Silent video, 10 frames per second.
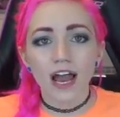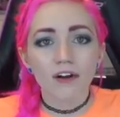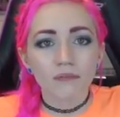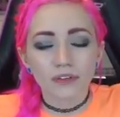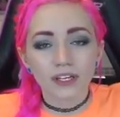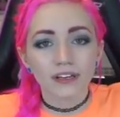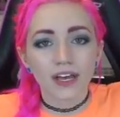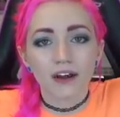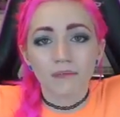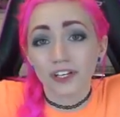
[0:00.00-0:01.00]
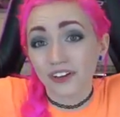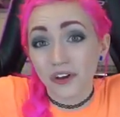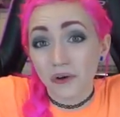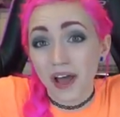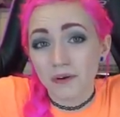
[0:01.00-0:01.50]
I don't really
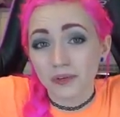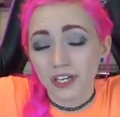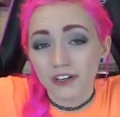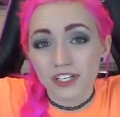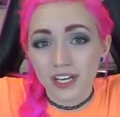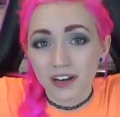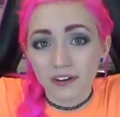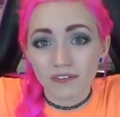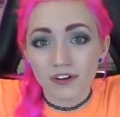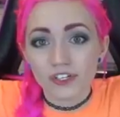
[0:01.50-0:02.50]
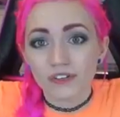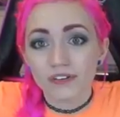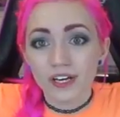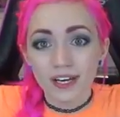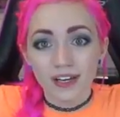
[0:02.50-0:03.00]
know. I don't really understand how conversion